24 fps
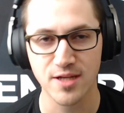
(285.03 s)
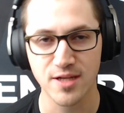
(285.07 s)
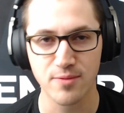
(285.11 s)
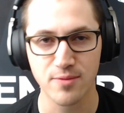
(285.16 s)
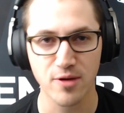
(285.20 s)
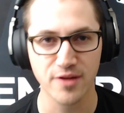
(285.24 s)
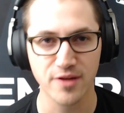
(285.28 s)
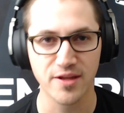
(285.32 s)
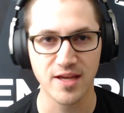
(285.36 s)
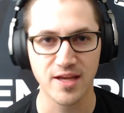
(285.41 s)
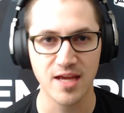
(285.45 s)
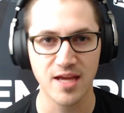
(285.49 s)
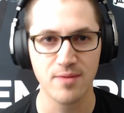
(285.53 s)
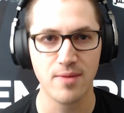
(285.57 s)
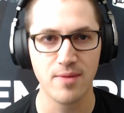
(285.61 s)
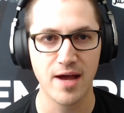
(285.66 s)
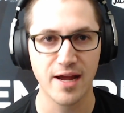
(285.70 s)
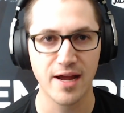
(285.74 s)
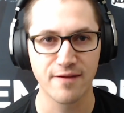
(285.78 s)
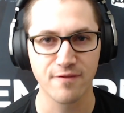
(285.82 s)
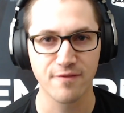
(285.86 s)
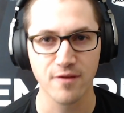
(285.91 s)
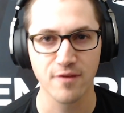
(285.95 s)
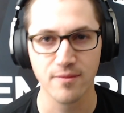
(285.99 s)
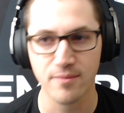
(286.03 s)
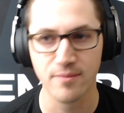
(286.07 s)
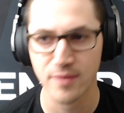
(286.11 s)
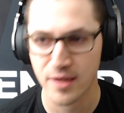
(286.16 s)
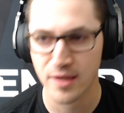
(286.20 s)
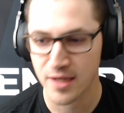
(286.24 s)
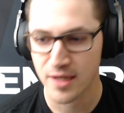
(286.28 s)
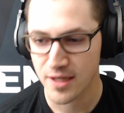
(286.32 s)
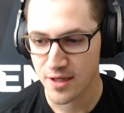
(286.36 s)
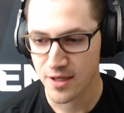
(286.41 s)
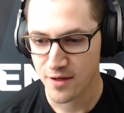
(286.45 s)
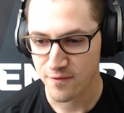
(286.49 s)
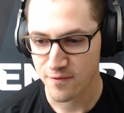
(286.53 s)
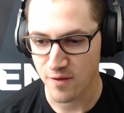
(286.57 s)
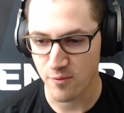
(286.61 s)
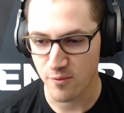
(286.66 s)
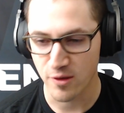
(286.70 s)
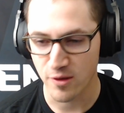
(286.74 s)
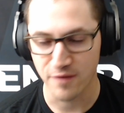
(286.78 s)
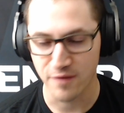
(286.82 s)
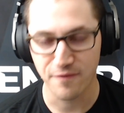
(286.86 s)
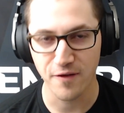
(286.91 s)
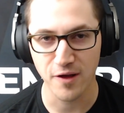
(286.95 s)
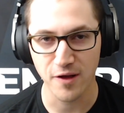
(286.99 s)
They brought the game back from
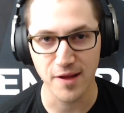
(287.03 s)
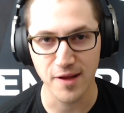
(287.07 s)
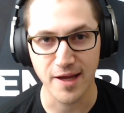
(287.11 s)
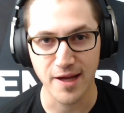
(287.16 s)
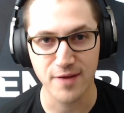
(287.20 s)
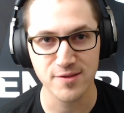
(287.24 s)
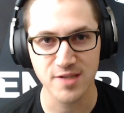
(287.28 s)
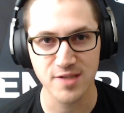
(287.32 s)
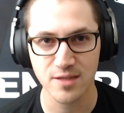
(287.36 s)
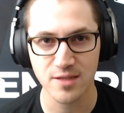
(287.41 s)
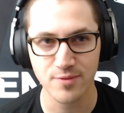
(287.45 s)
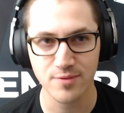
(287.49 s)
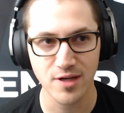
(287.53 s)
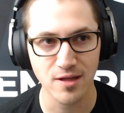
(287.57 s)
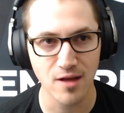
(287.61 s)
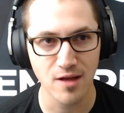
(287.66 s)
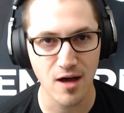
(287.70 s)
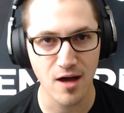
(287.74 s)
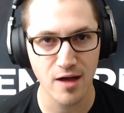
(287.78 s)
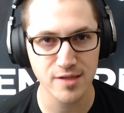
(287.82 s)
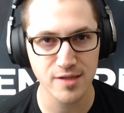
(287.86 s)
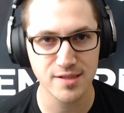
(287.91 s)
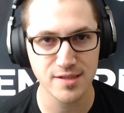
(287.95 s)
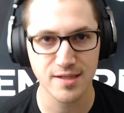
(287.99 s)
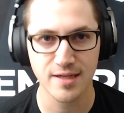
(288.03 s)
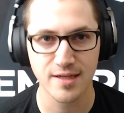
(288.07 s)
what felt like it was going to be a loss,